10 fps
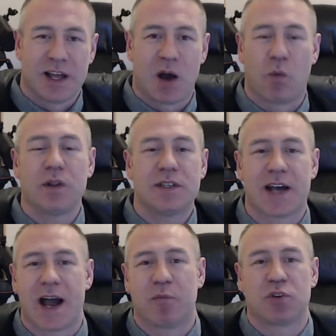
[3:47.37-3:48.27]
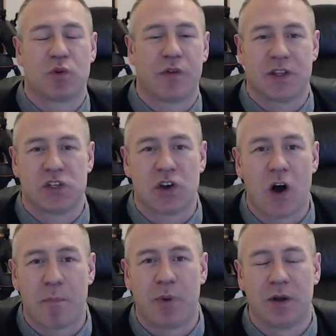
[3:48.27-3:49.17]
at one time was one of the
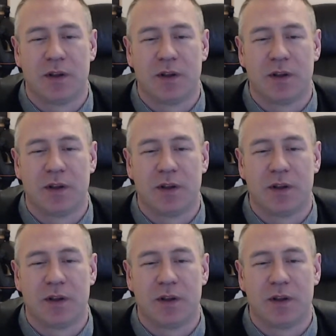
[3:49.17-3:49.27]
top